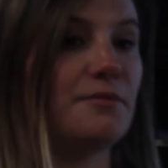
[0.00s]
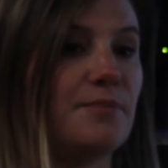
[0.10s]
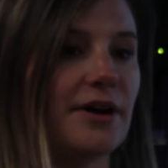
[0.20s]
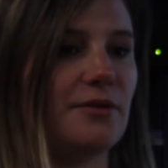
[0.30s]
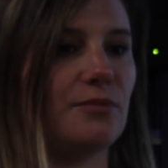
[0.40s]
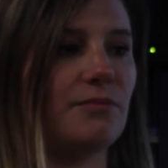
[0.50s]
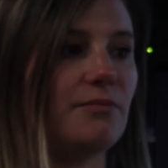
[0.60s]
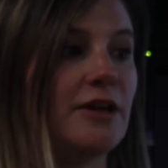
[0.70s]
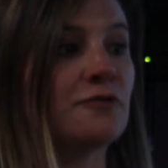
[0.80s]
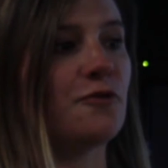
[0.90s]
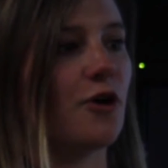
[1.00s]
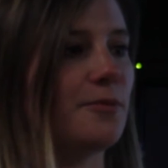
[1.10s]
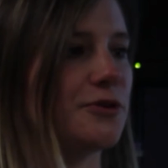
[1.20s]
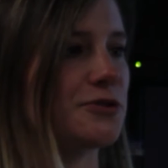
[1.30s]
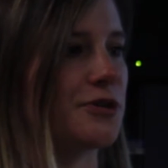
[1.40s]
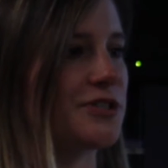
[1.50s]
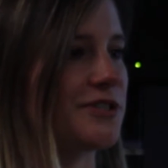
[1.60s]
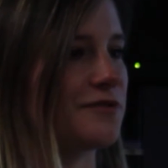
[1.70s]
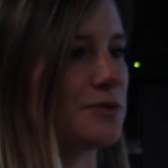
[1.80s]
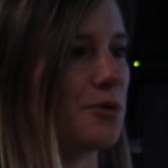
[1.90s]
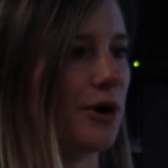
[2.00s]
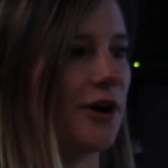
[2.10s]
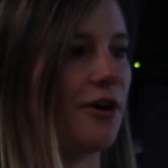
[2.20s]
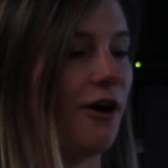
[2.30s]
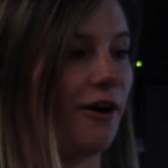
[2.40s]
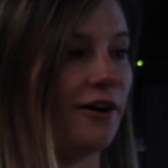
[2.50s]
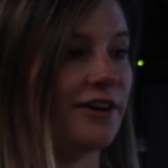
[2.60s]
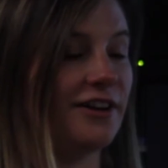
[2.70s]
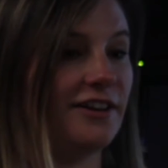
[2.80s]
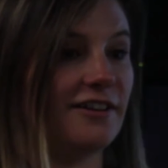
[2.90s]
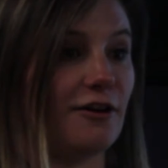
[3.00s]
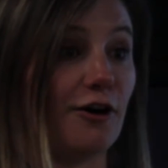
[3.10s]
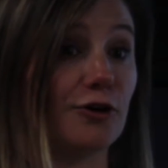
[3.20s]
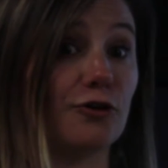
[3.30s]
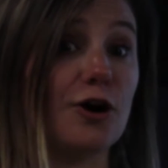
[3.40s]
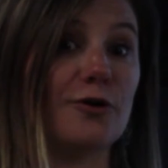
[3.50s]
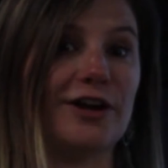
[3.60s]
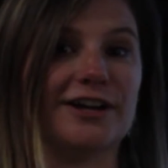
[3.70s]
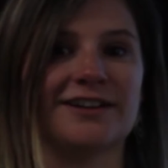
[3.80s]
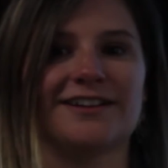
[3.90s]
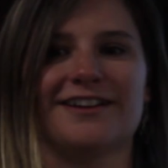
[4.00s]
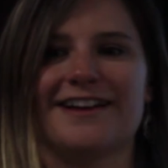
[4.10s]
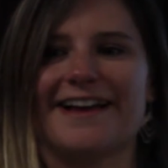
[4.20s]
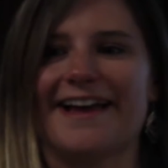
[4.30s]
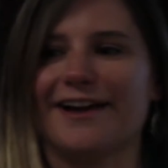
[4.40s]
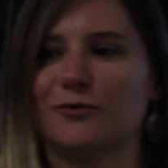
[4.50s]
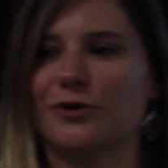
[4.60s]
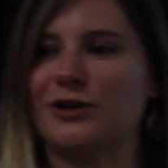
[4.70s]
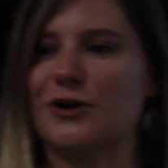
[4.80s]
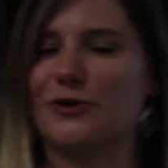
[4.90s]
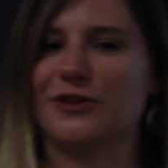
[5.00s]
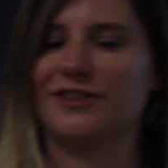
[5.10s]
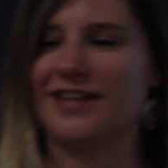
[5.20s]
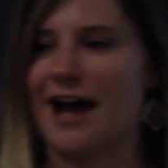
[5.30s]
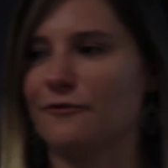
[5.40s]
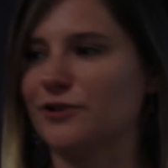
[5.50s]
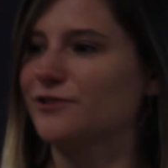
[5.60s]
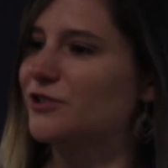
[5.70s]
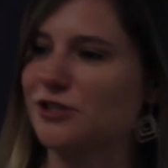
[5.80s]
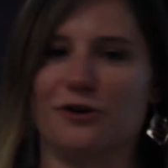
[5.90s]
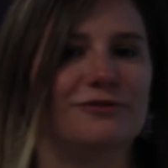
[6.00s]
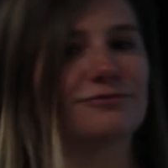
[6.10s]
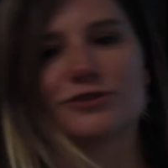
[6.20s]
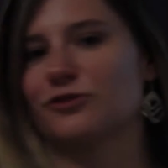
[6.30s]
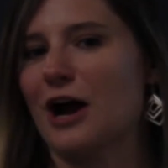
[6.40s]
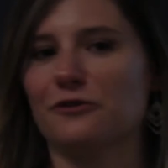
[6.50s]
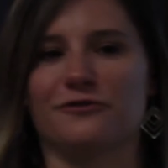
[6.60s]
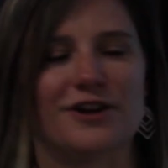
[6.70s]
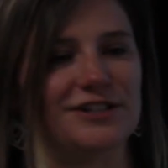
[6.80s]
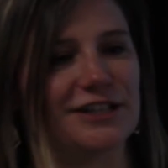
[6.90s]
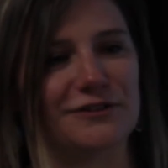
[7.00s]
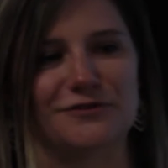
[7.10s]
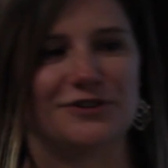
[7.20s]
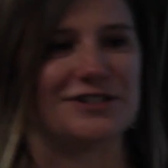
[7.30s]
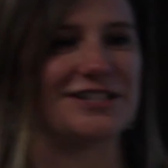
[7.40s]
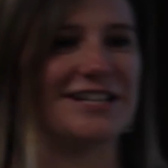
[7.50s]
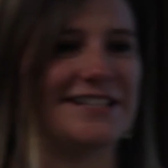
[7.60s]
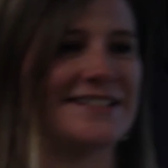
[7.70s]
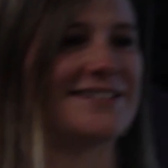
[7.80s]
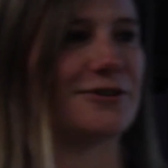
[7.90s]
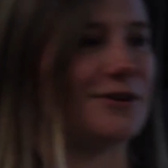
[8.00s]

But informal sources of support are growing, and we know that the average, so crowdfunding, for instance,